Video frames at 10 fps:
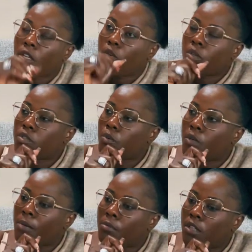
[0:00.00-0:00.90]
what's the word
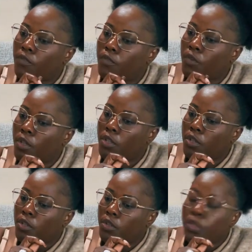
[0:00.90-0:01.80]
i'm looking for
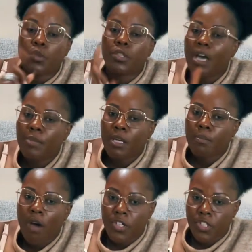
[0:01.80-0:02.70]
you will not be a
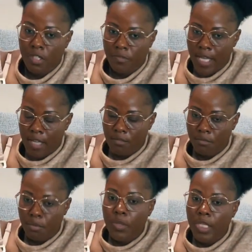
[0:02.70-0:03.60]
prodigy of that
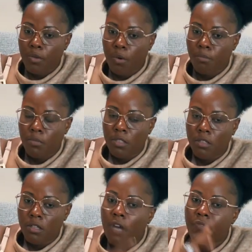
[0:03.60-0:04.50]
broken home
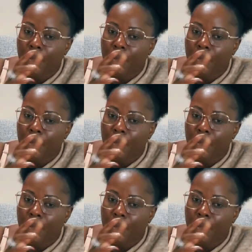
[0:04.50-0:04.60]
of